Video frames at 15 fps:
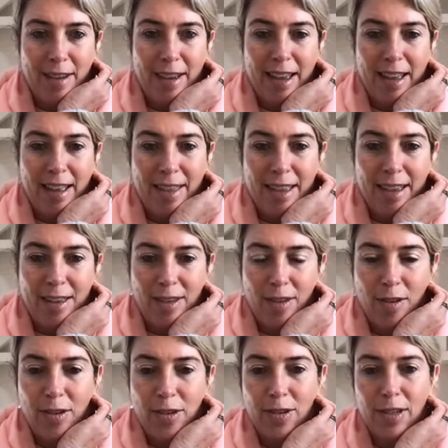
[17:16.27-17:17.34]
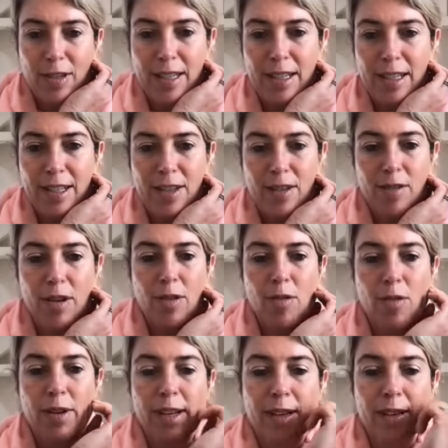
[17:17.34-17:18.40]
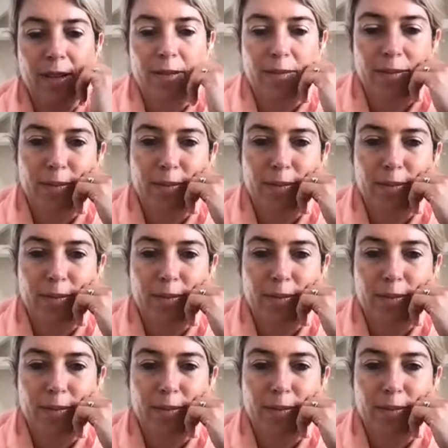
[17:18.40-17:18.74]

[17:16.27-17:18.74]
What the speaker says: and then those who are listening to the recording.